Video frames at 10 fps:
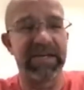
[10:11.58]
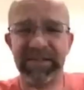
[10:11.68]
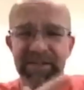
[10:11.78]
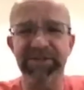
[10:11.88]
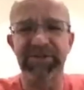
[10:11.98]

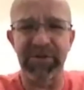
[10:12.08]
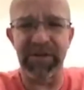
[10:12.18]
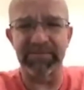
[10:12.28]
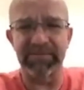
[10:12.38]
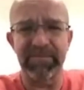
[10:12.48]
In this
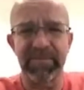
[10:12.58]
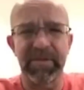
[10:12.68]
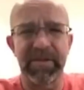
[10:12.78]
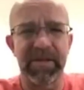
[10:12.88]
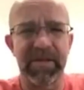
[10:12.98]
dream,
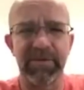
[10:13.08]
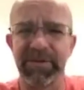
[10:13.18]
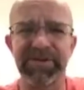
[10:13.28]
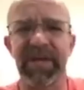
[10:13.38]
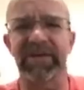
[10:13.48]
we
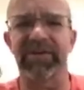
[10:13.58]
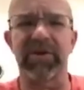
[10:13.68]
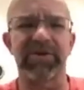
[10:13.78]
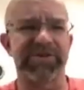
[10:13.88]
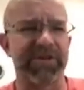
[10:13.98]
just had a
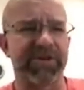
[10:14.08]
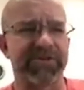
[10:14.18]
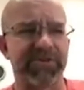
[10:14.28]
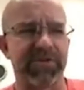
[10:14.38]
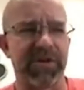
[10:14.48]
yard sale
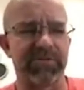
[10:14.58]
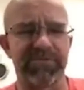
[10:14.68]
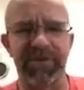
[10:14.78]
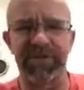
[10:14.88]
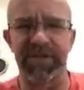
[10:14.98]
to help
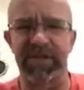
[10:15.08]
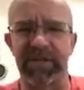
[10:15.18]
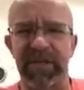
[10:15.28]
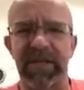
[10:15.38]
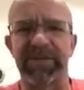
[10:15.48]
fund
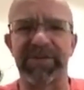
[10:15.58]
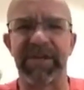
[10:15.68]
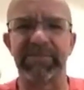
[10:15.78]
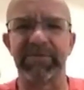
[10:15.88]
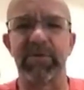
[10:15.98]
a
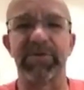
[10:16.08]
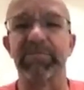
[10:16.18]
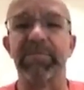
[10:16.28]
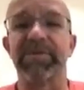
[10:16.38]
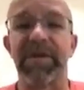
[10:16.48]
team
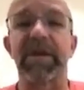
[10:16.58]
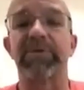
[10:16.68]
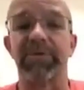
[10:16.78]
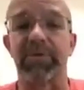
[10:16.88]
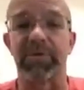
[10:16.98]
going to
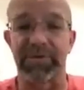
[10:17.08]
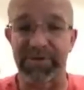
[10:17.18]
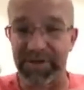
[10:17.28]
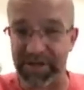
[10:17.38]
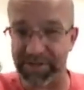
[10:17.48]
Ecuador
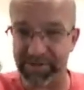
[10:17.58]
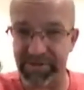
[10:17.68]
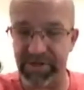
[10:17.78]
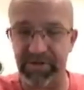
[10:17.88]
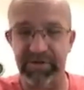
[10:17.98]
this next
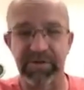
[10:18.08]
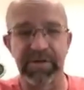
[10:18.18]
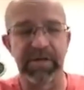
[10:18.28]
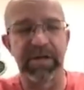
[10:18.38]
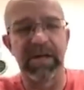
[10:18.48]
year.
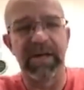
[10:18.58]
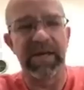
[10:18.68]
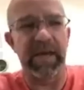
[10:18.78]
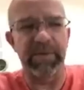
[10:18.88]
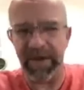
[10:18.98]

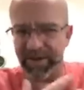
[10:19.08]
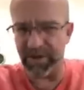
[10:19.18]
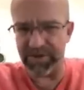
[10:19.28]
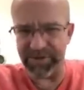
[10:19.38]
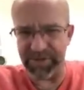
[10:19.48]
And we had a
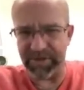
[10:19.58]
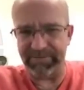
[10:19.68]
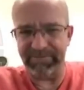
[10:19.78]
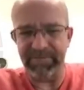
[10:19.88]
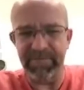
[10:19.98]
yard sale.
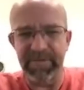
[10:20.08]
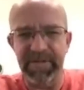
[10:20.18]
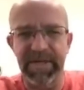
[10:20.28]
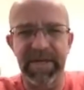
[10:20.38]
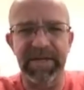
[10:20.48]

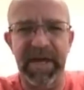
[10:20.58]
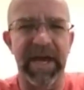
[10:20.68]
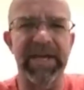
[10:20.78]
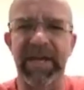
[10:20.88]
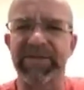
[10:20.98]
And I
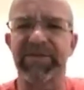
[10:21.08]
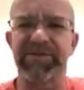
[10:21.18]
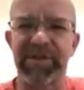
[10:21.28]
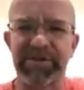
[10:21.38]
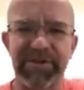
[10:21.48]
had asked our
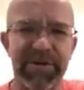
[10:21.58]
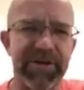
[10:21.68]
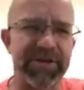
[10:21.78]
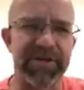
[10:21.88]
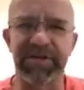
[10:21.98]

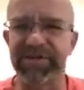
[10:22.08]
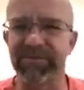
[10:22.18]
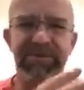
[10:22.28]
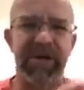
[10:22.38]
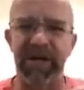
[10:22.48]
secretary to get us
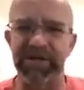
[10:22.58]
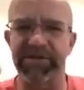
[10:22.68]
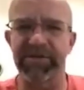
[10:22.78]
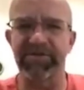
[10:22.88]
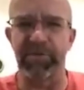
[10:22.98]
some
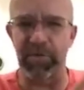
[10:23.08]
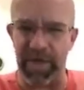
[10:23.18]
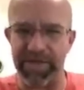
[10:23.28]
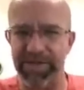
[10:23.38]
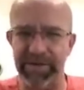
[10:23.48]
change for
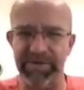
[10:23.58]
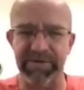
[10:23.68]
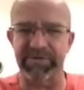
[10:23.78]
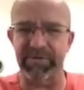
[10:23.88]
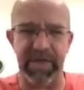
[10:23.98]
that
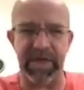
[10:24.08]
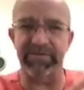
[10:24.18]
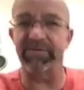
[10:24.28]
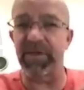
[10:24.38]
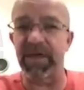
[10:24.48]

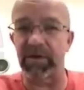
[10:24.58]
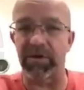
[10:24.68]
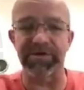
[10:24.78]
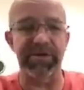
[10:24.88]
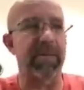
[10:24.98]
that
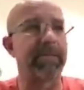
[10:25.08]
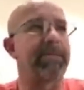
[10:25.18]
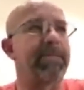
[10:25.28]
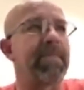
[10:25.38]
yard sale.